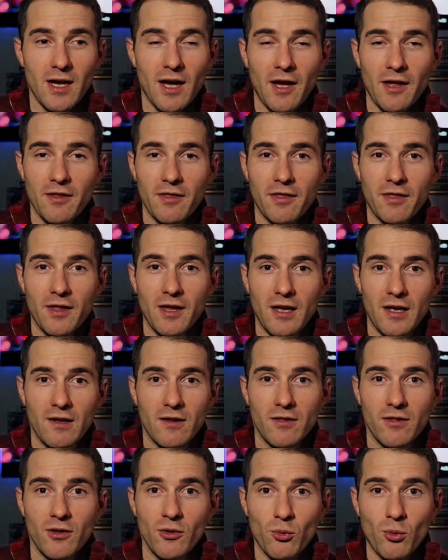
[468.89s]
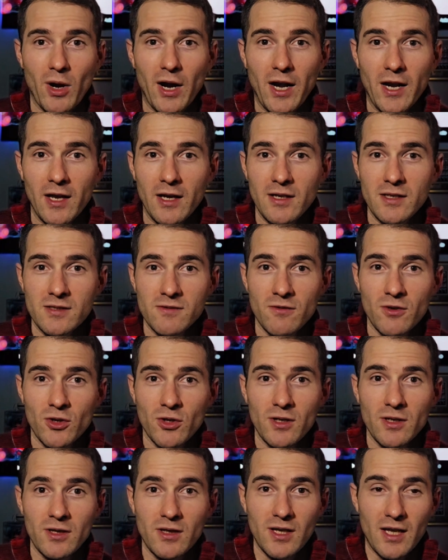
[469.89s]
I think the writing is
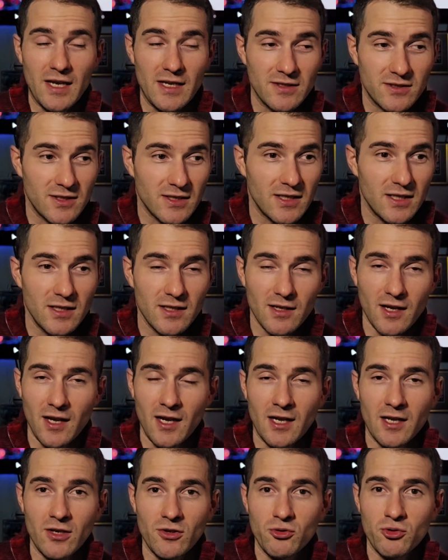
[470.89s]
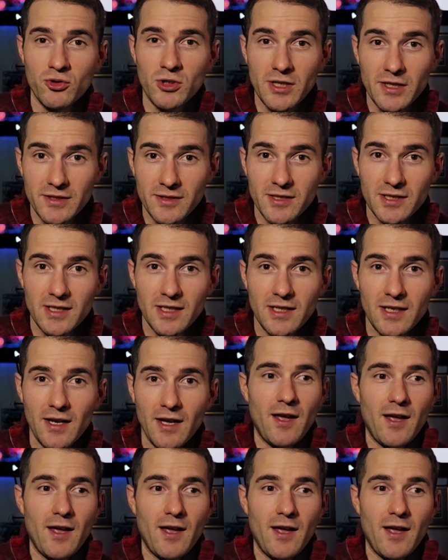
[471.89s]
very lazy and cheesy,